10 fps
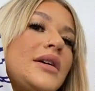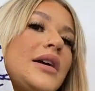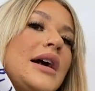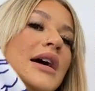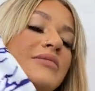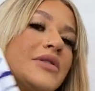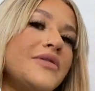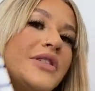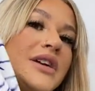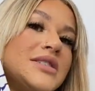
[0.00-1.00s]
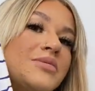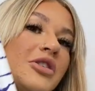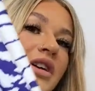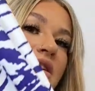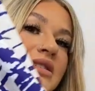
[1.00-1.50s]
for this, to be
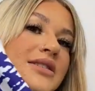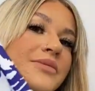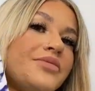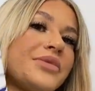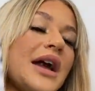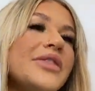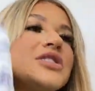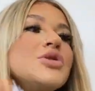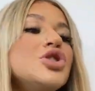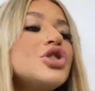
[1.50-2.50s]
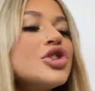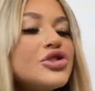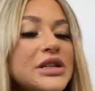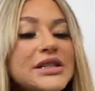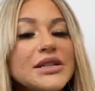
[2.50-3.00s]
honest. And this, you could
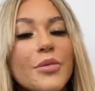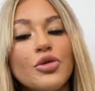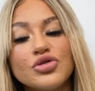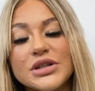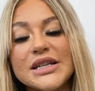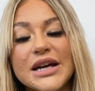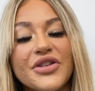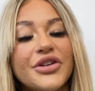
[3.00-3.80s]
dress this up or dress it down.